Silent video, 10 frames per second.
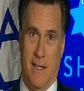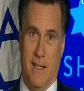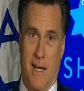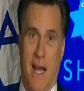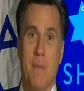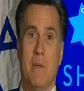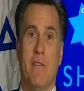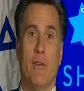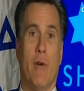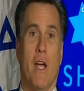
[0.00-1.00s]
I believe
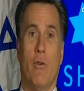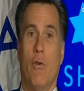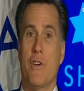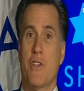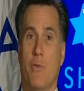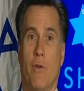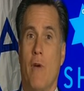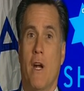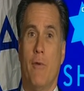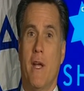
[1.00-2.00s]
the right course is what
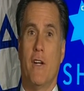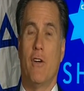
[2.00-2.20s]
Ronald Reagan